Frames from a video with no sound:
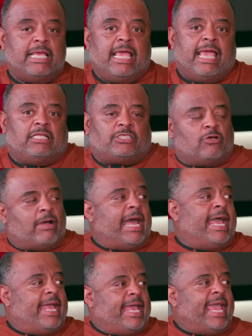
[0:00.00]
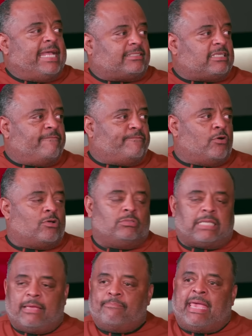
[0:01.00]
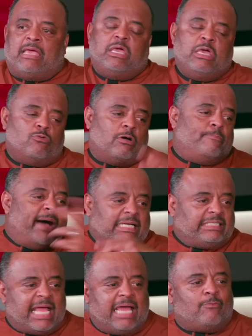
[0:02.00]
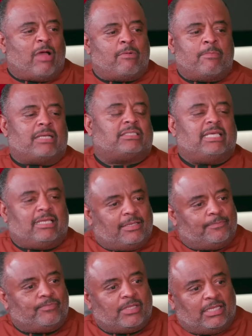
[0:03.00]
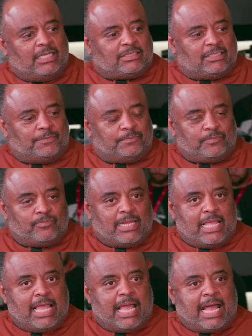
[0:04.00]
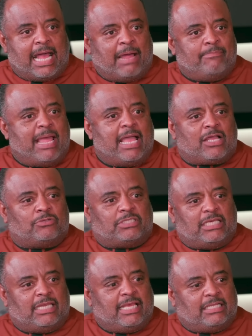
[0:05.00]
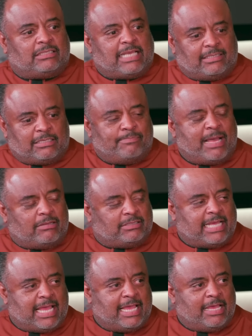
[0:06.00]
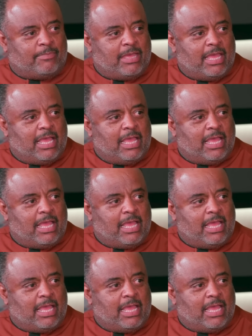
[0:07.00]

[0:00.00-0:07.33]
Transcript: Mm-hmm. And so I had some folk who was like, man, well, by the time the white women, I said, listen, I'm not going to sit here and say it's about time.